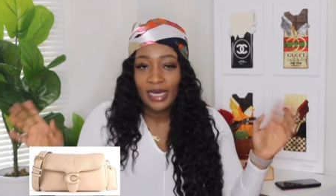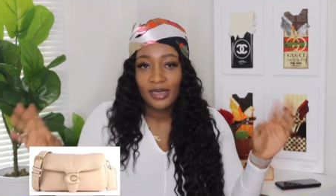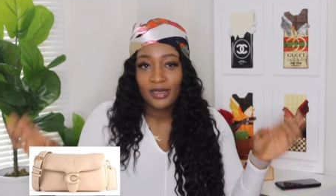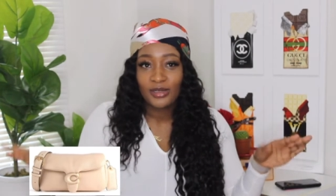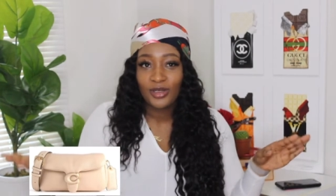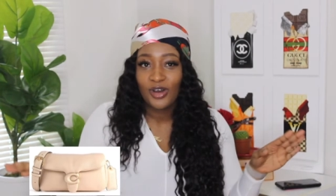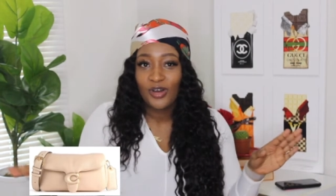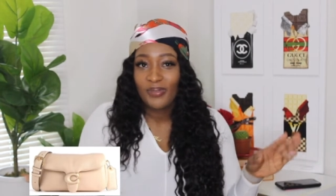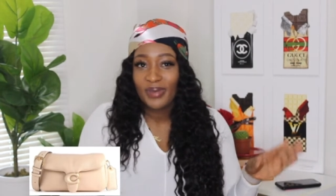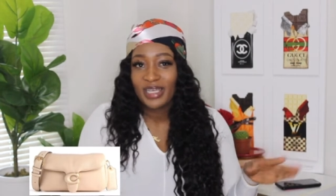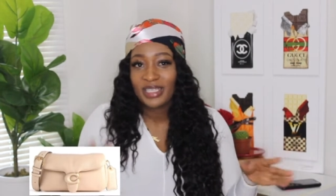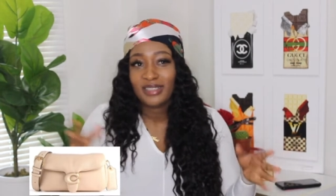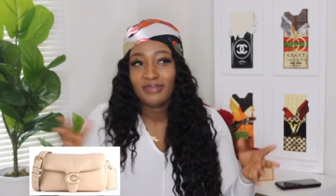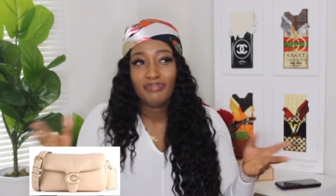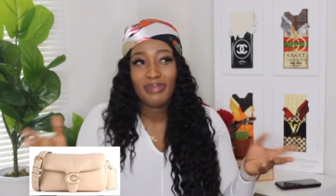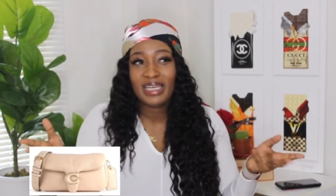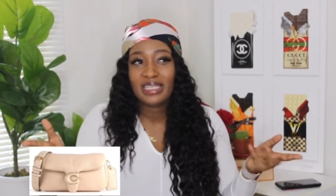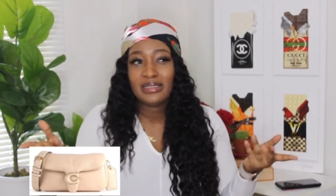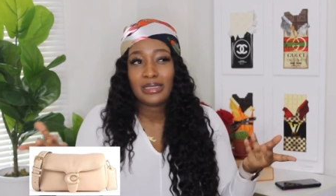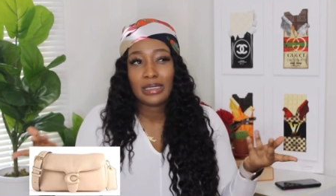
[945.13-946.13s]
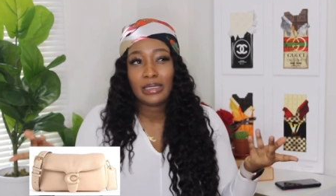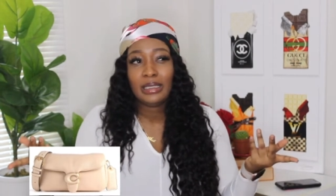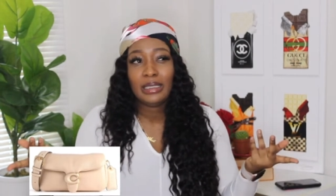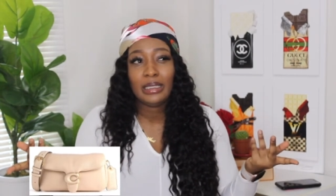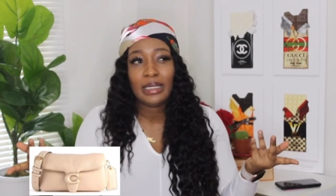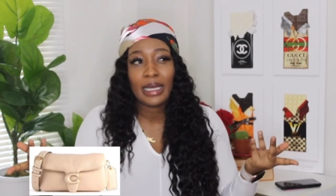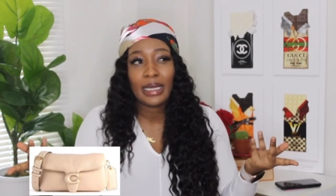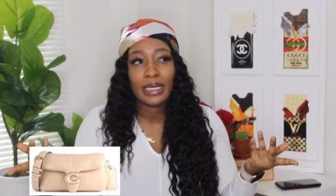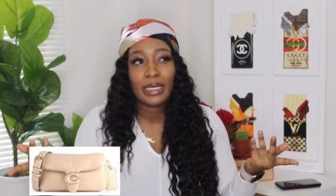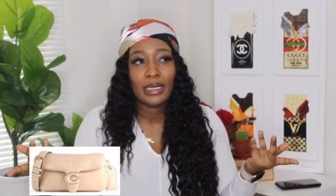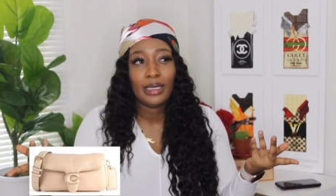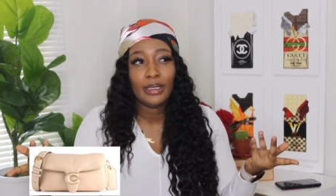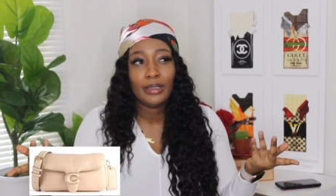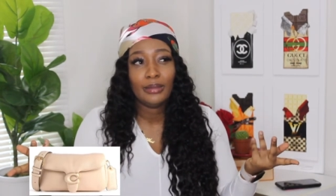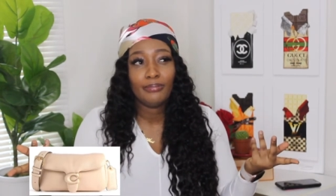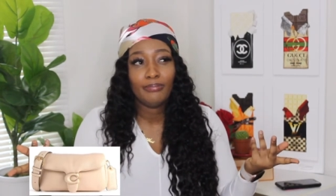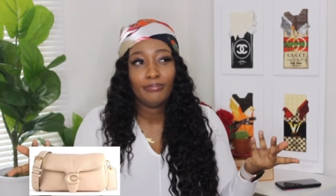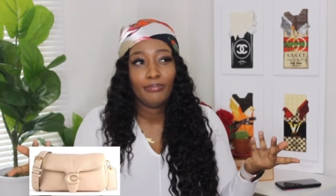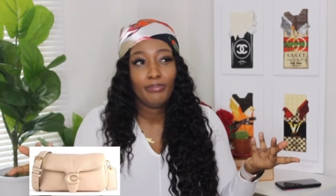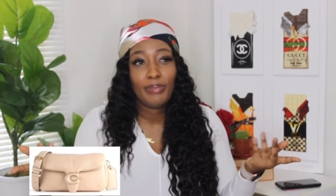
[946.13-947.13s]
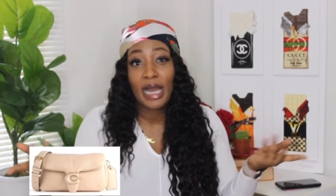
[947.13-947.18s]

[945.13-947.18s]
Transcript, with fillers: I don't know, but it's basically like um,